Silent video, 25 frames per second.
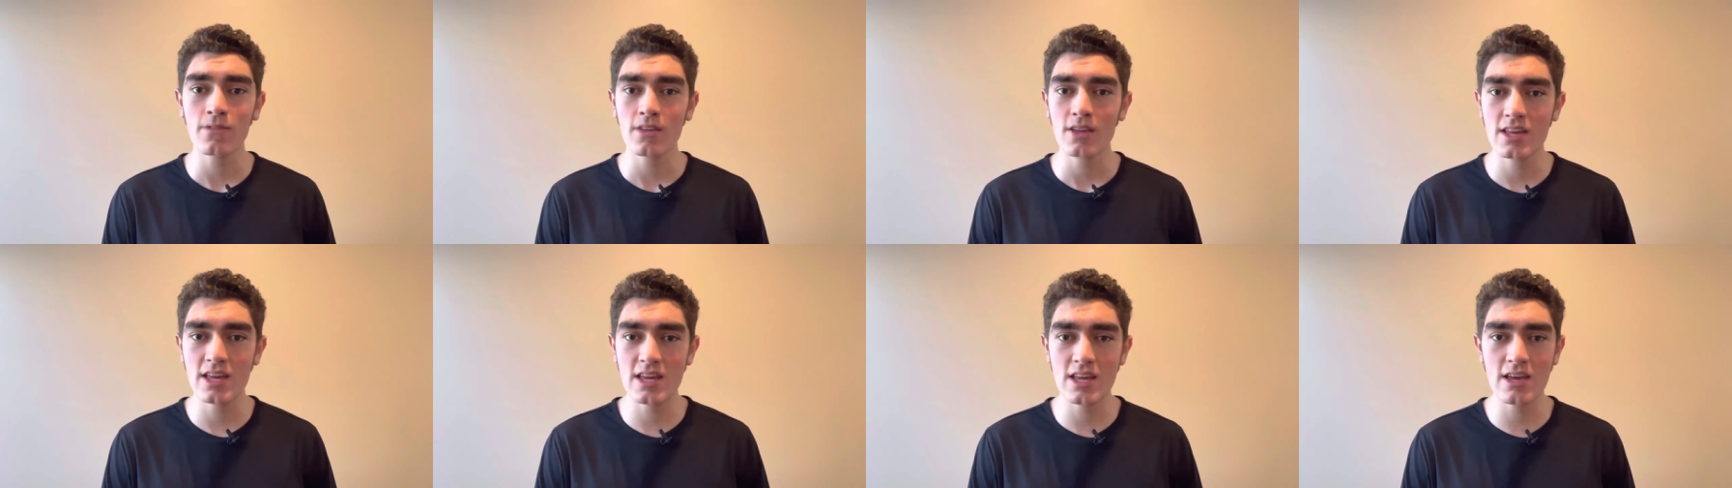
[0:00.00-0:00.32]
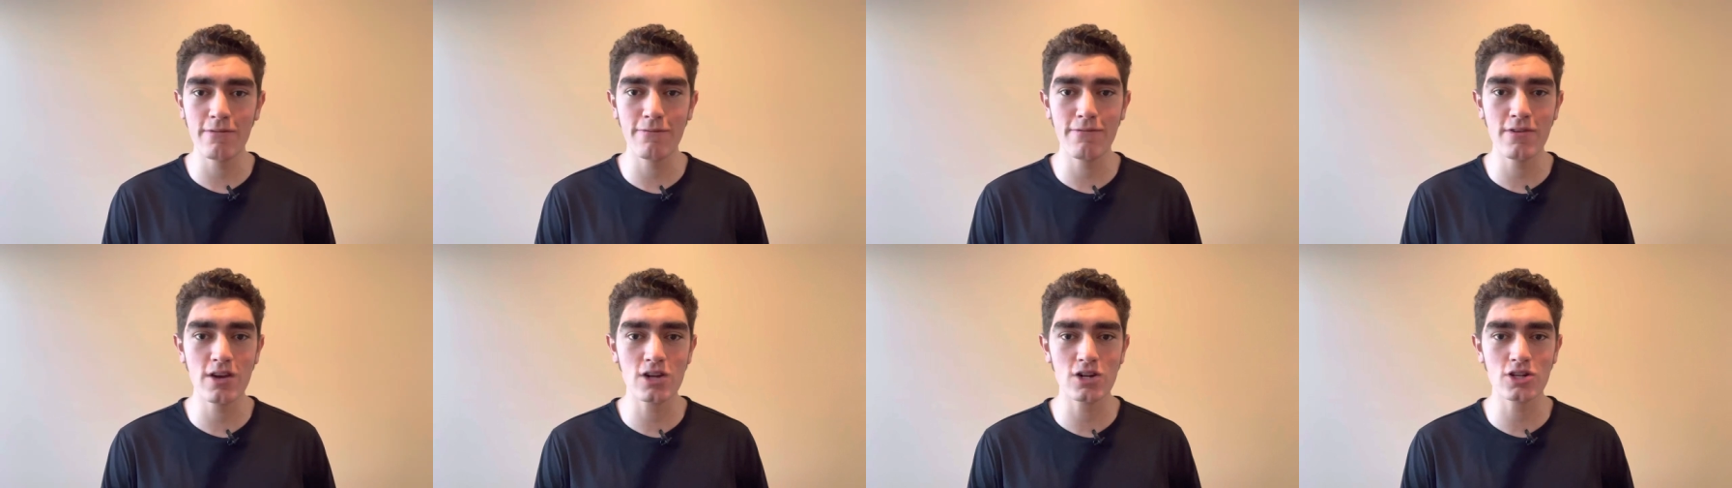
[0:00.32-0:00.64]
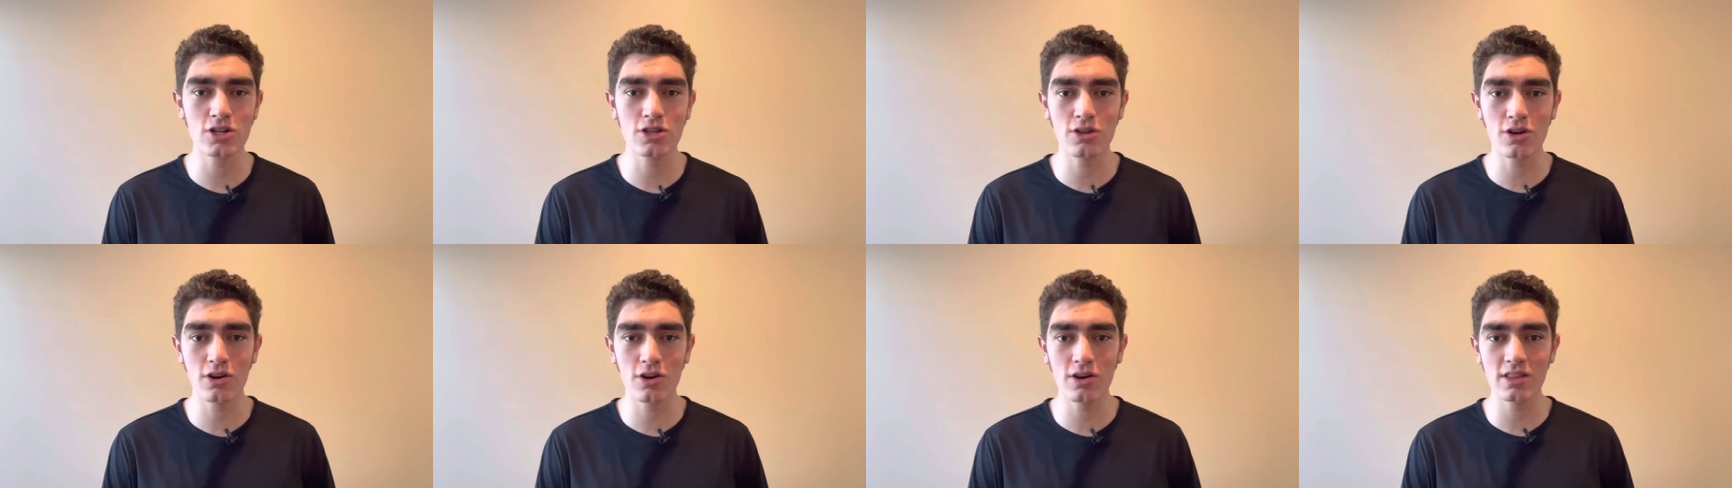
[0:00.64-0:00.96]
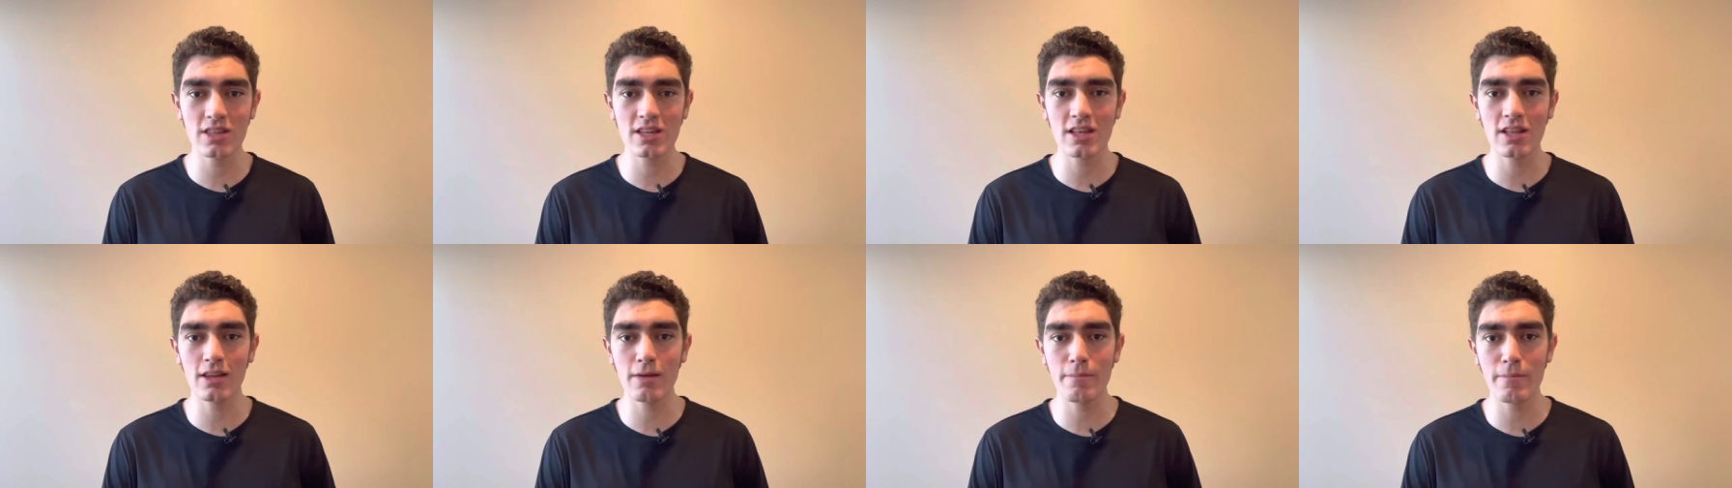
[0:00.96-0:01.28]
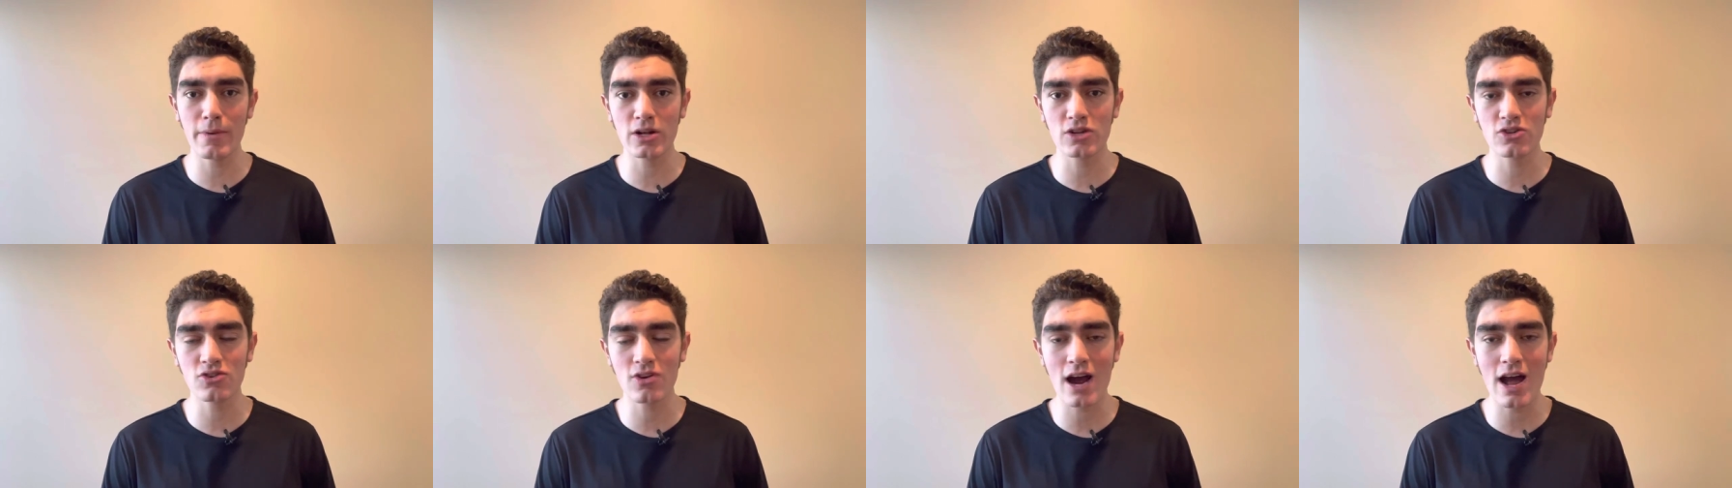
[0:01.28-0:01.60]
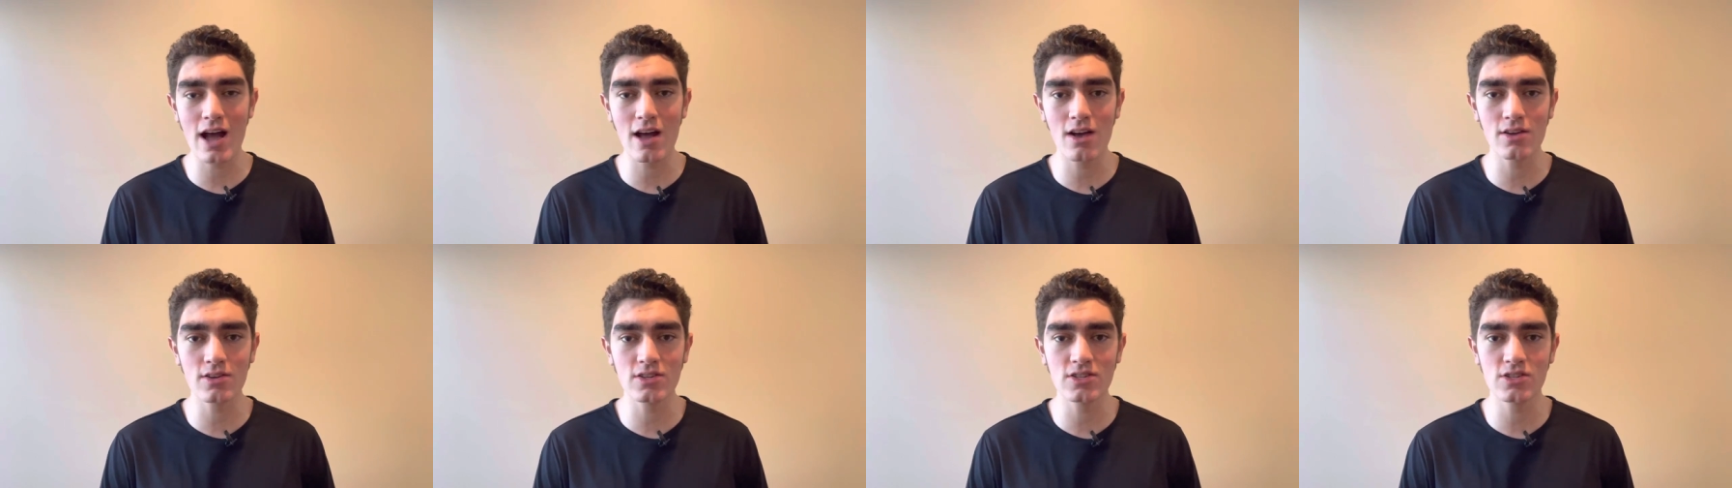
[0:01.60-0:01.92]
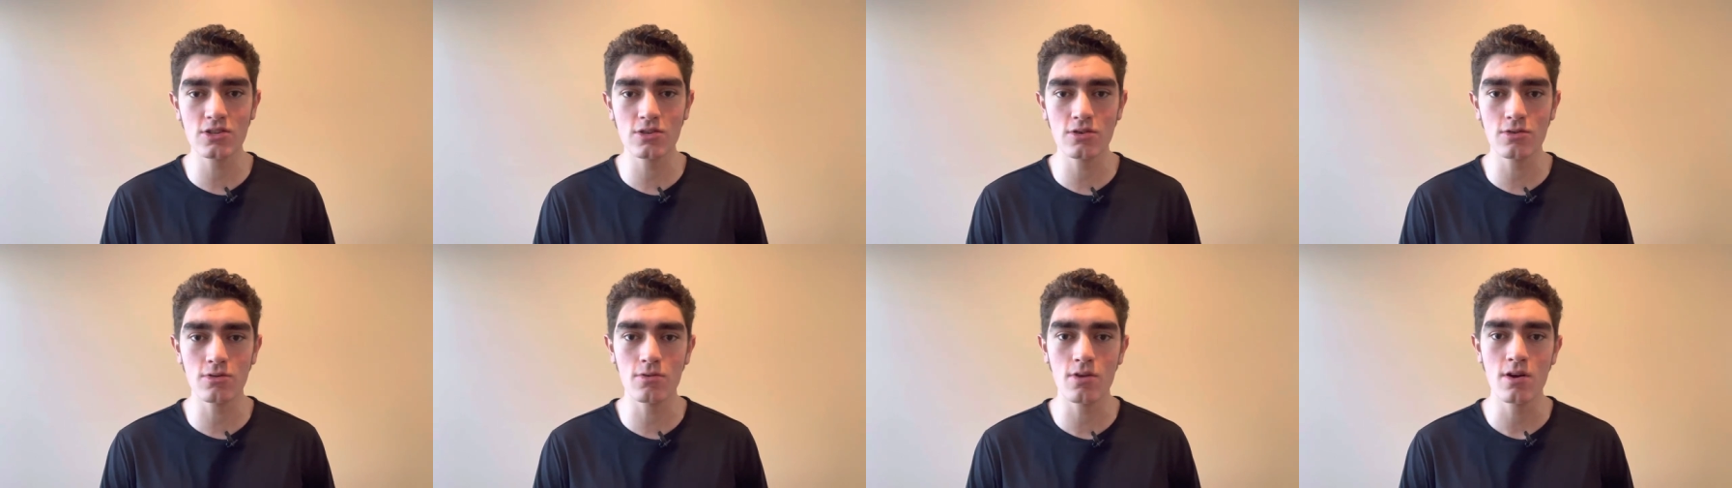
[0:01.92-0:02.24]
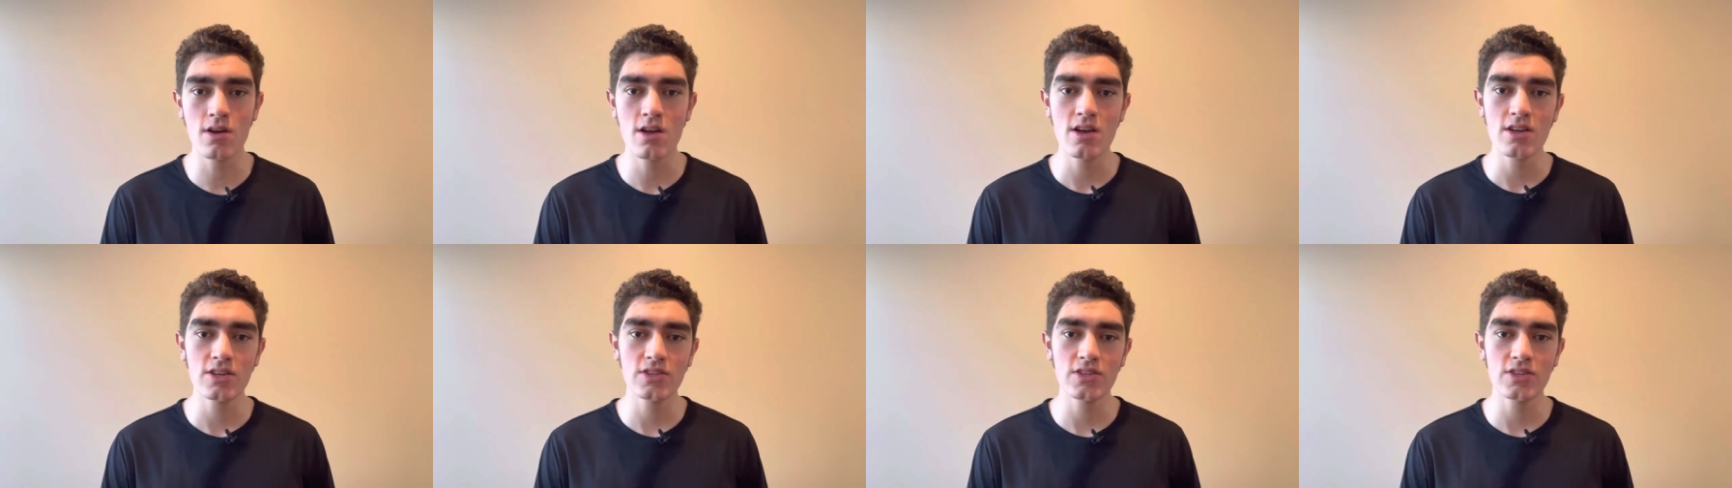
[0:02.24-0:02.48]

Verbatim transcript: he finished third at the Olympic trials to